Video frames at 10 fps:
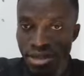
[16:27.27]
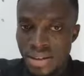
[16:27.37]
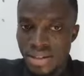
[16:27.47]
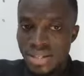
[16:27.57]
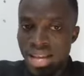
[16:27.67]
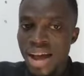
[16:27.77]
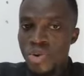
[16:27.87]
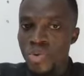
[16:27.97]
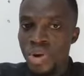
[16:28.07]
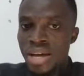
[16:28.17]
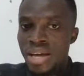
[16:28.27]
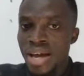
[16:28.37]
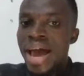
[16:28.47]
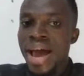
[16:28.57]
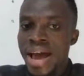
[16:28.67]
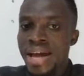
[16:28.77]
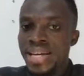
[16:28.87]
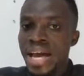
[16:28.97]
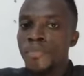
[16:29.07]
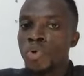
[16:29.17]
That they
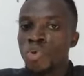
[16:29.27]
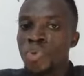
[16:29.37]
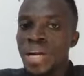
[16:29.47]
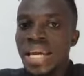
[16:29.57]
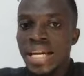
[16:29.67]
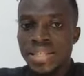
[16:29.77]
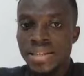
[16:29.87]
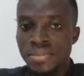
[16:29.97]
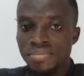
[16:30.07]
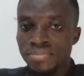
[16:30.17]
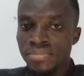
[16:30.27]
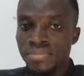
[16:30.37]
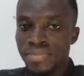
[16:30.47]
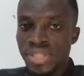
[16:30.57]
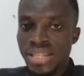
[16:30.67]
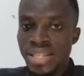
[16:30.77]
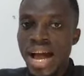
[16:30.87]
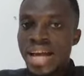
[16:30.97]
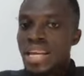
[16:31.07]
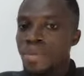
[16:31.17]
are able to relate. That
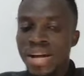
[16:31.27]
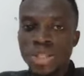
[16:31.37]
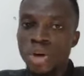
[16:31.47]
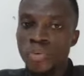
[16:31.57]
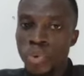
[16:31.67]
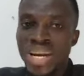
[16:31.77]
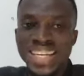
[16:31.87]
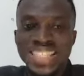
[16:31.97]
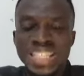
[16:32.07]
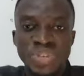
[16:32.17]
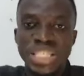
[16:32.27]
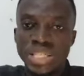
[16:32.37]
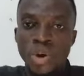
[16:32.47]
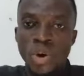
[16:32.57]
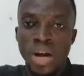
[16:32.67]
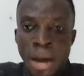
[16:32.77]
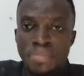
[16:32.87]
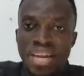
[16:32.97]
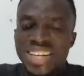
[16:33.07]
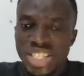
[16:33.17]
element of relativity, can be
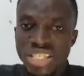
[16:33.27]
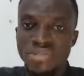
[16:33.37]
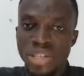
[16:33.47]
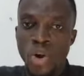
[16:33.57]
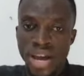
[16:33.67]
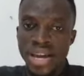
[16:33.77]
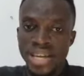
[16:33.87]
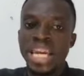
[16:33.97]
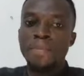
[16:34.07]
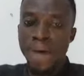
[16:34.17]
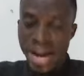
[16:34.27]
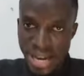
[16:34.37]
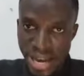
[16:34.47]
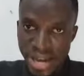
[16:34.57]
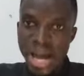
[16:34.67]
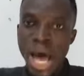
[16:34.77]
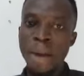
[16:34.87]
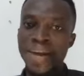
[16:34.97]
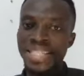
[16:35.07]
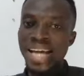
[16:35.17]
achieved. Say, okay, you need pioneer,
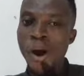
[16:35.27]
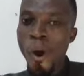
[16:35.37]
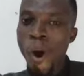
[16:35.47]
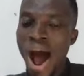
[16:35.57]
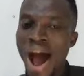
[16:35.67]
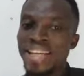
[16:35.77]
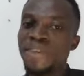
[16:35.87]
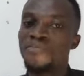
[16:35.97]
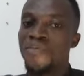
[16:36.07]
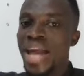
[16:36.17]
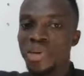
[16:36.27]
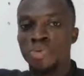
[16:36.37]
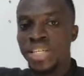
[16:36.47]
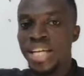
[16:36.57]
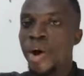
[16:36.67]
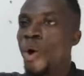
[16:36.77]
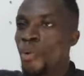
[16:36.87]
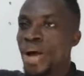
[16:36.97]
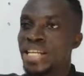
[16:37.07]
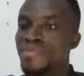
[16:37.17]
but say all added value there
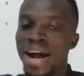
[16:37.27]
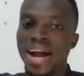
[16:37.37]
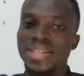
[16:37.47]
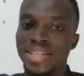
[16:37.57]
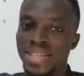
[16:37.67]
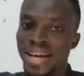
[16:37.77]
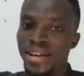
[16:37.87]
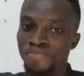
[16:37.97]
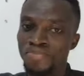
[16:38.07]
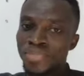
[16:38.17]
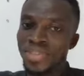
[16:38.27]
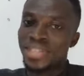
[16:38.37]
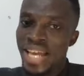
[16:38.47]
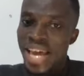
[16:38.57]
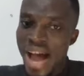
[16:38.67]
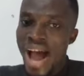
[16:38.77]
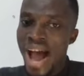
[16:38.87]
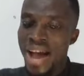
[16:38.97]
already. My character say they are.